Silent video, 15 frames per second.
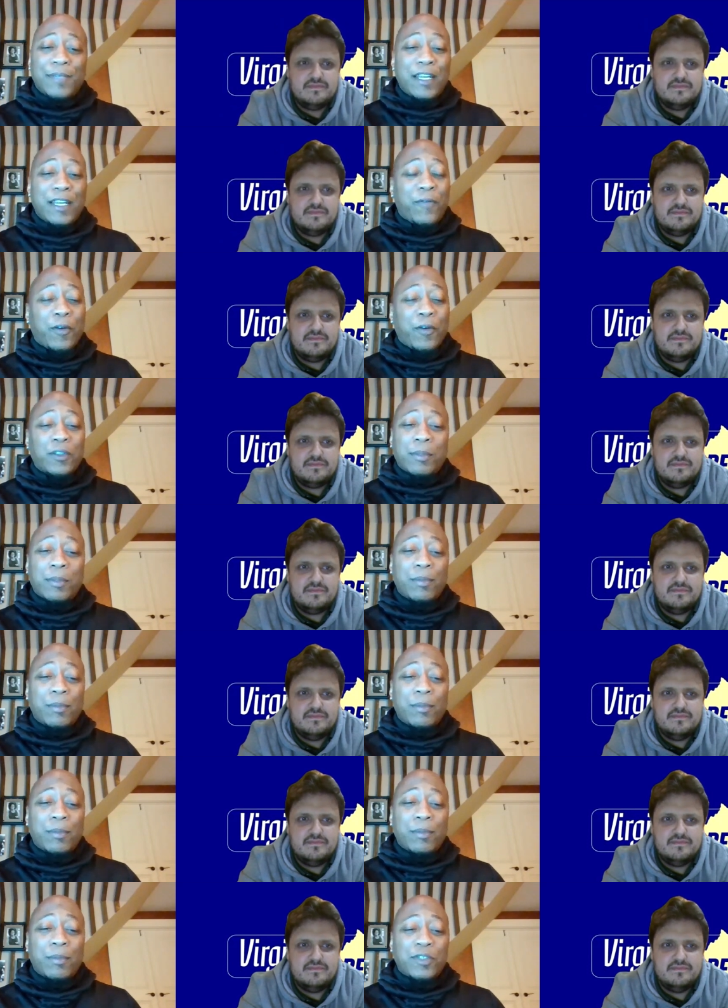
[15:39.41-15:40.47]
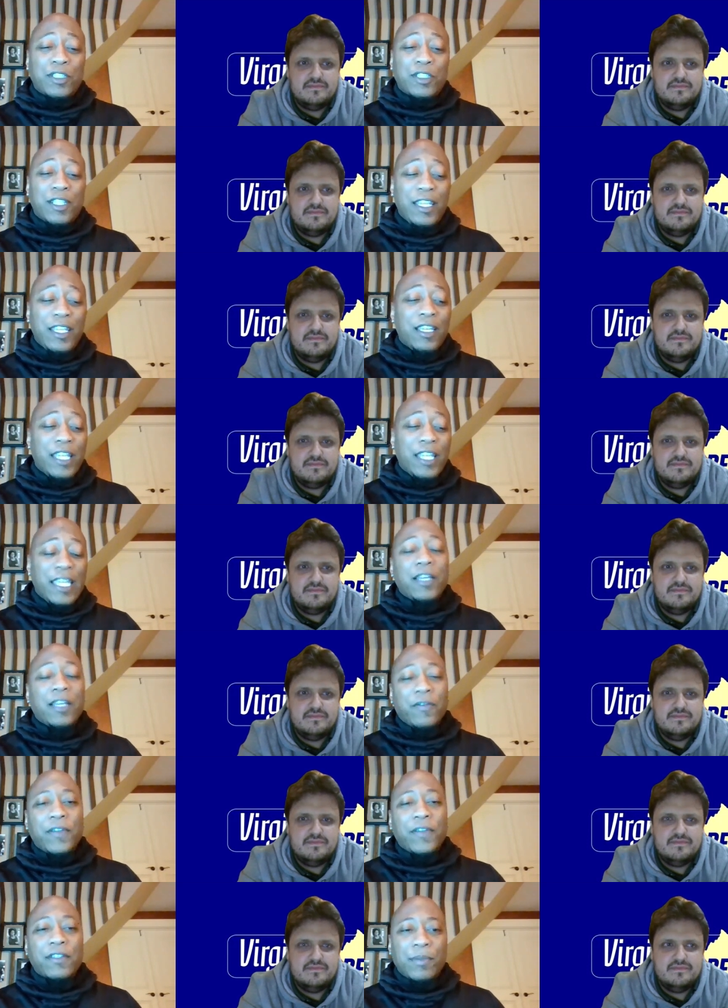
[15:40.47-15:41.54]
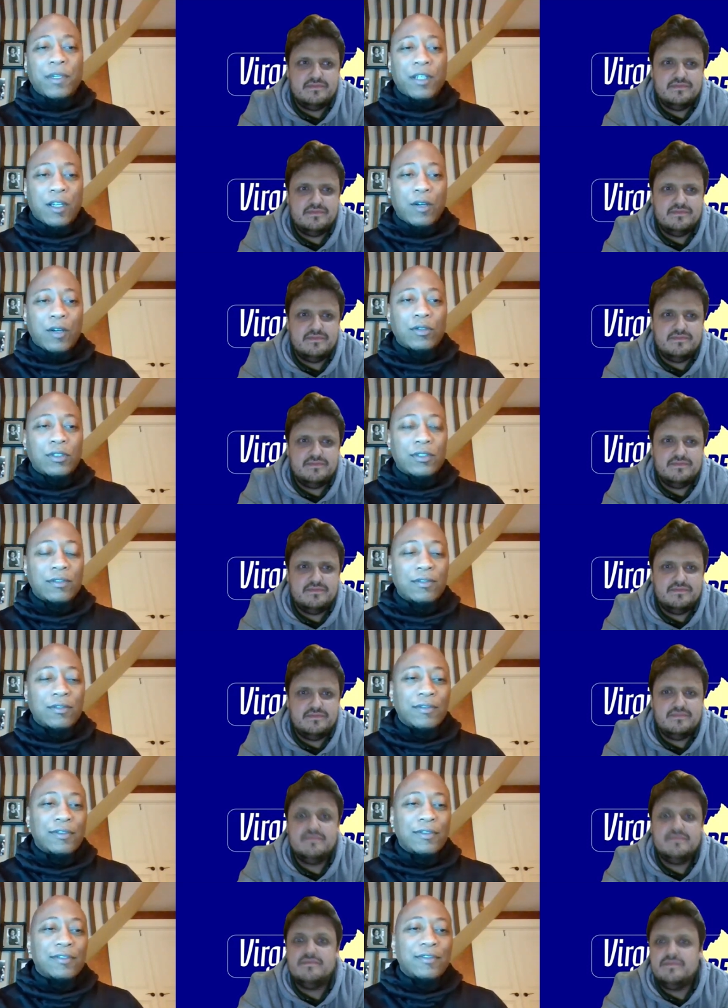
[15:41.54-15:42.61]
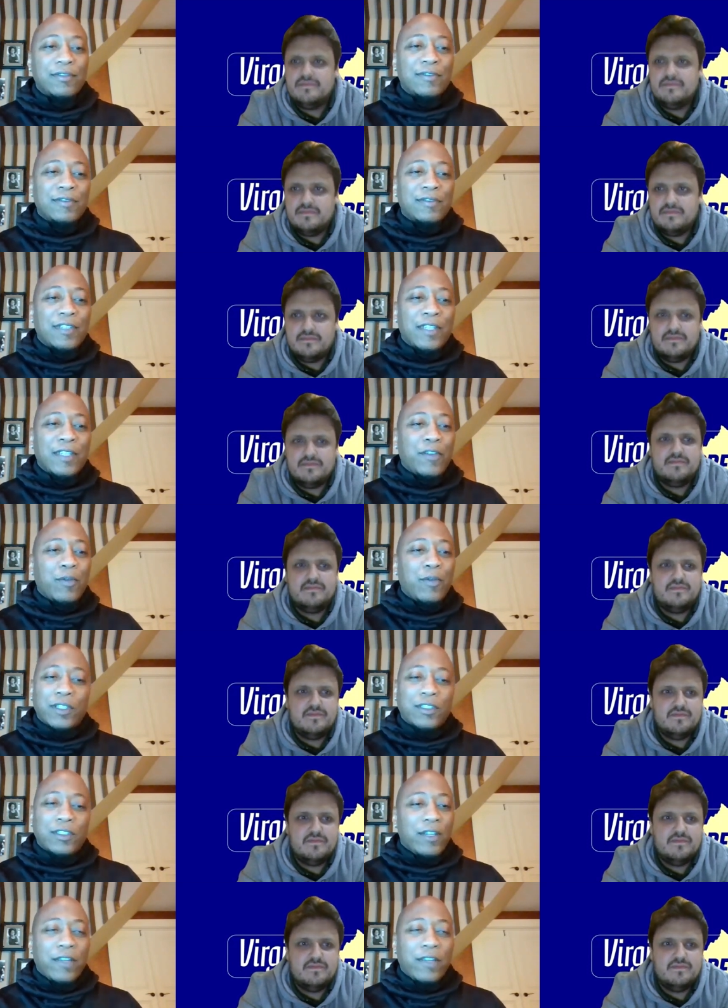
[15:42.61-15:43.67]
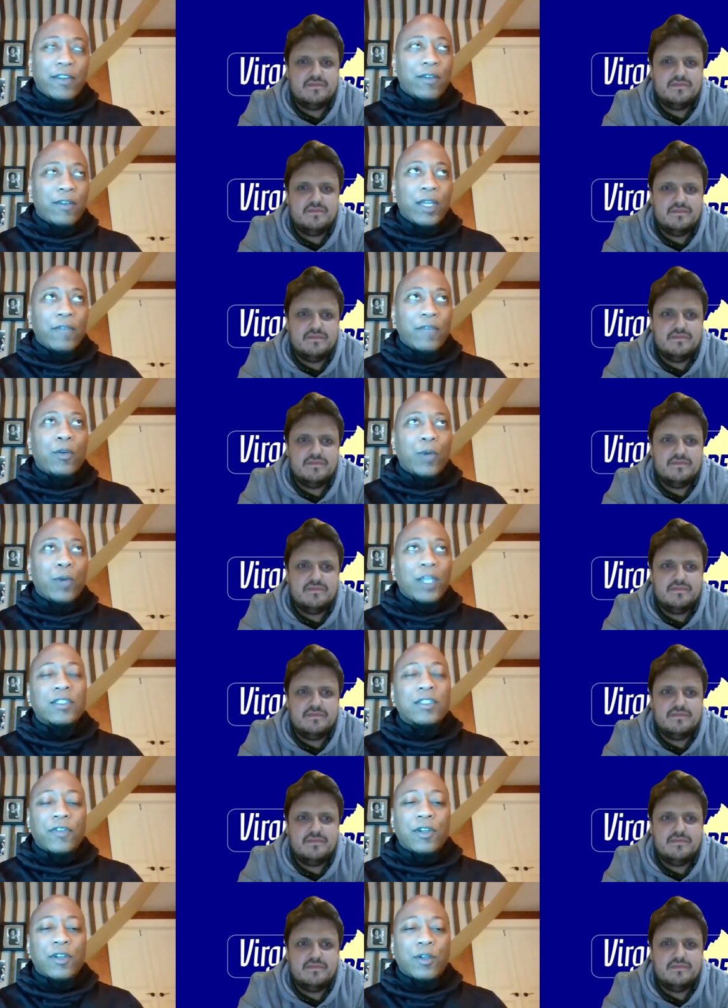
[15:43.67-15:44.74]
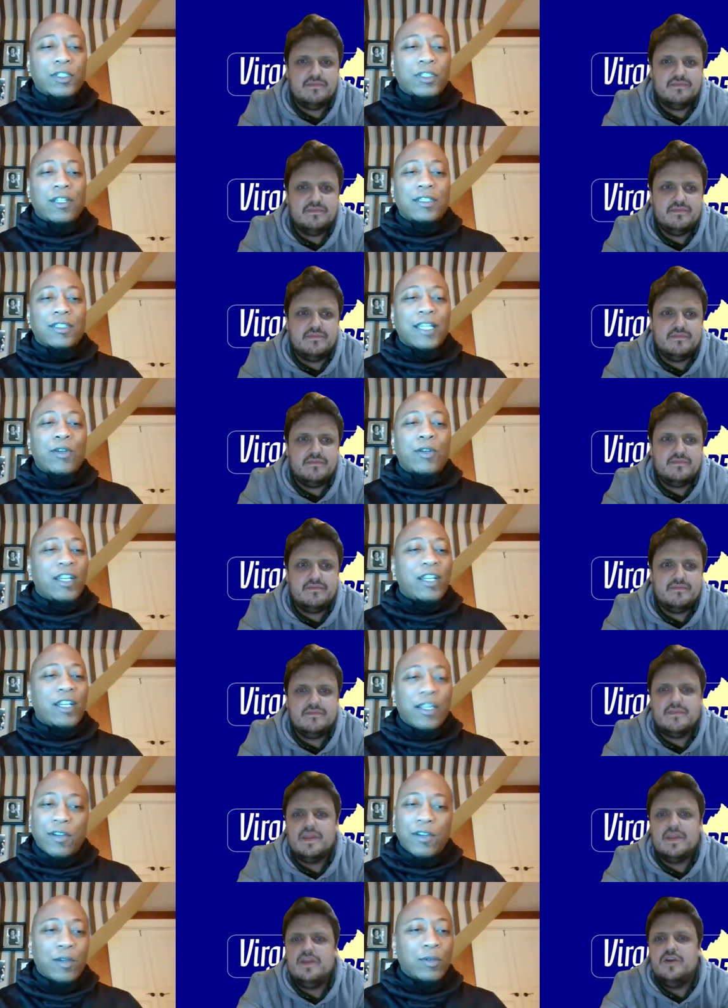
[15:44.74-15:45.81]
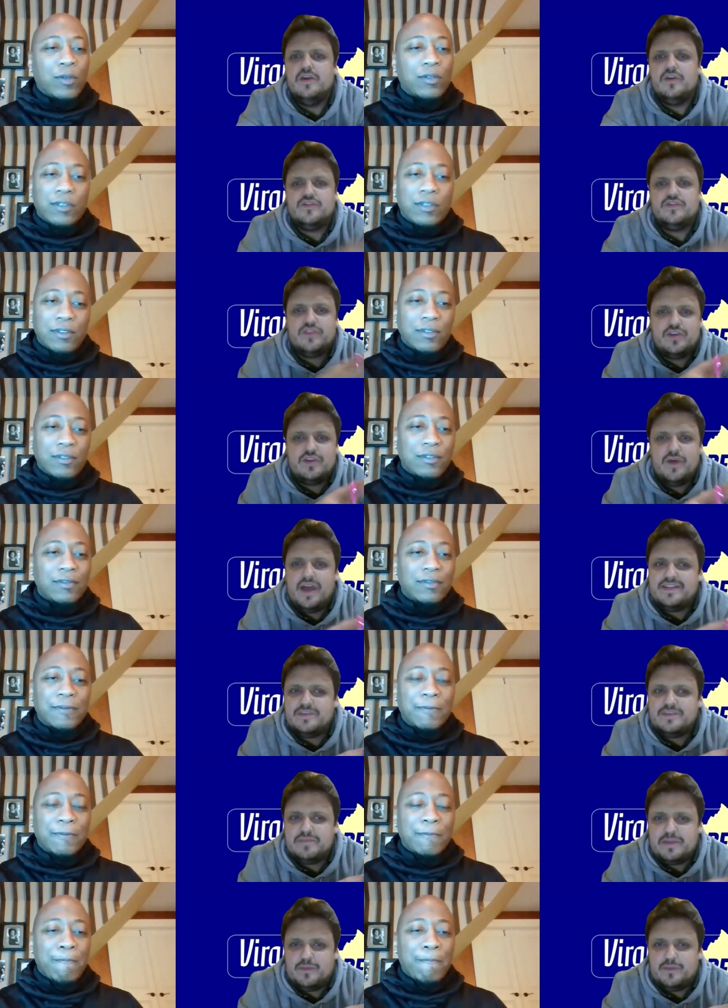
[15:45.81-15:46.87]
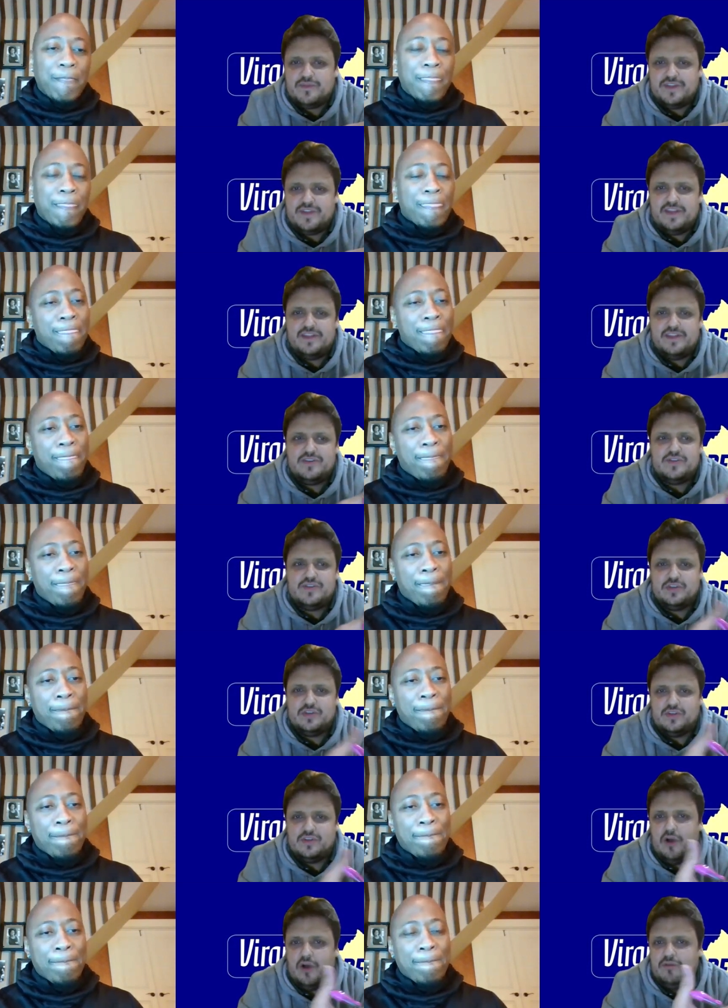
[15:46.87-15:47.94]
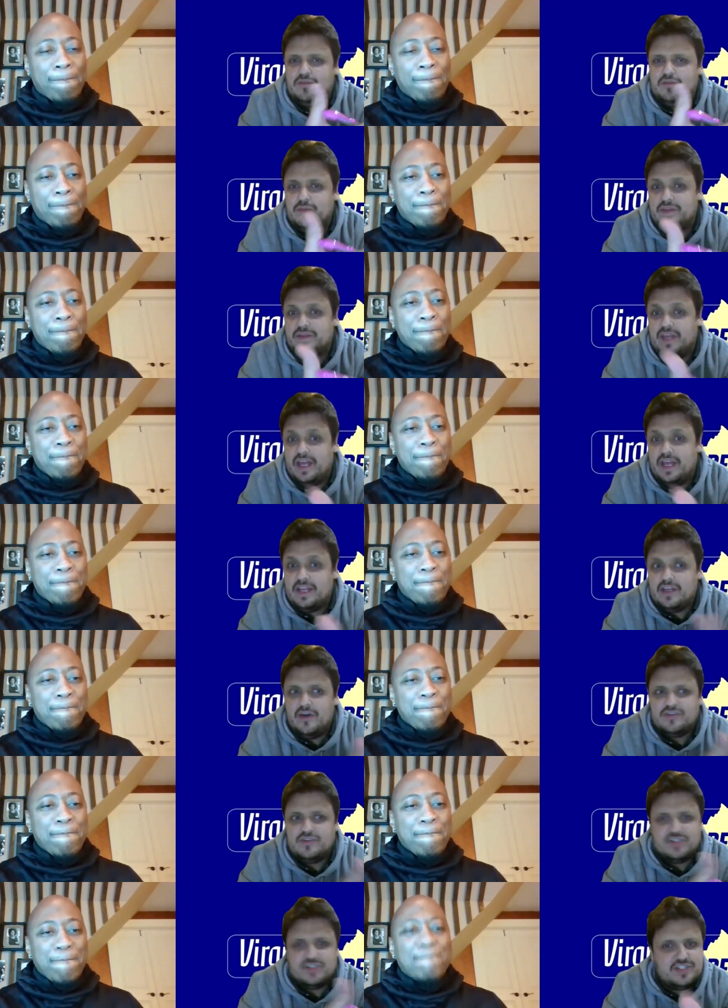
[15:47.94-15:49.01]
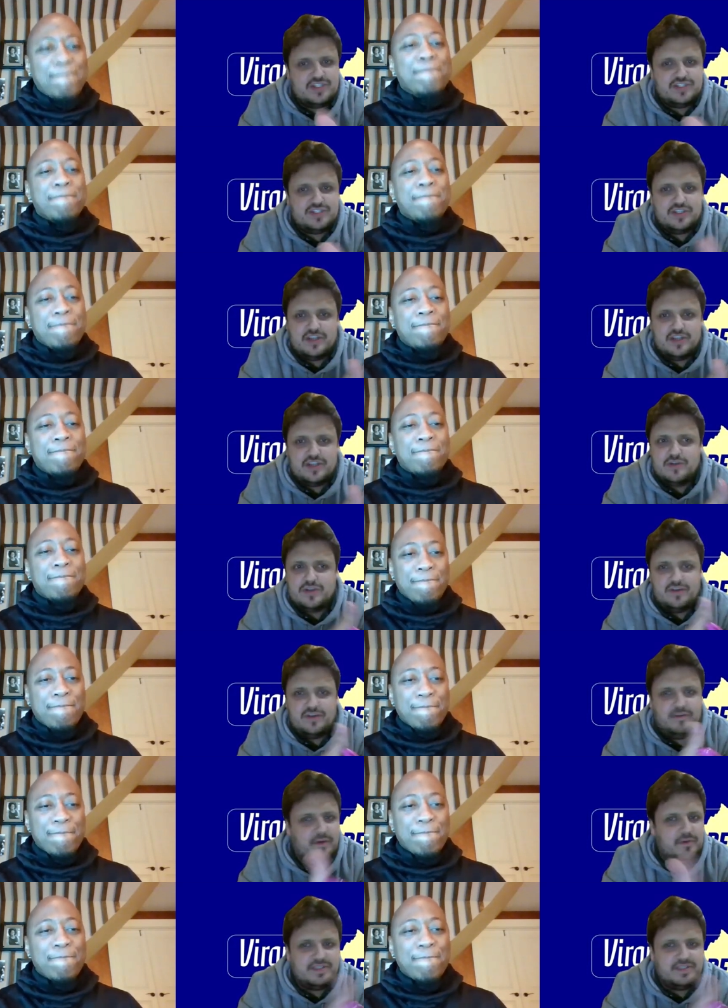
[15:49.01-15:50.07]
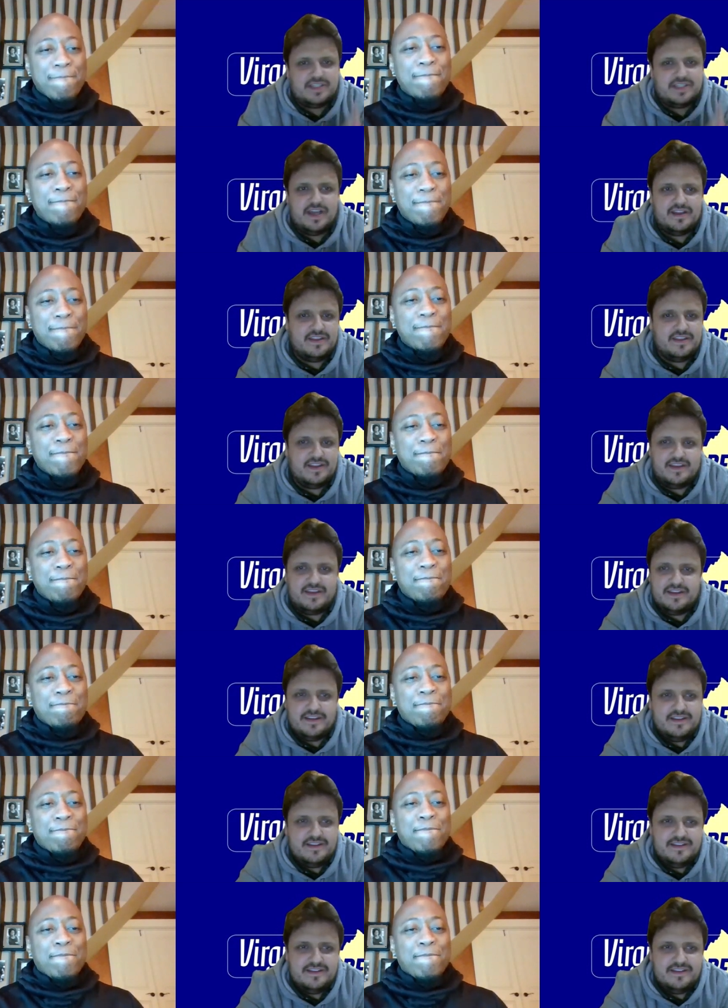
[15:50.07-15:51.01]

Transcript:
Speaker 1: at first, I'm going to be honest with you, he convinced me to coach. If it wasn't for Coach Harris,
Speaker 2: I would have never coached. So you had some people saying that you should go to be the head coach, assistant coach, or what was kind of the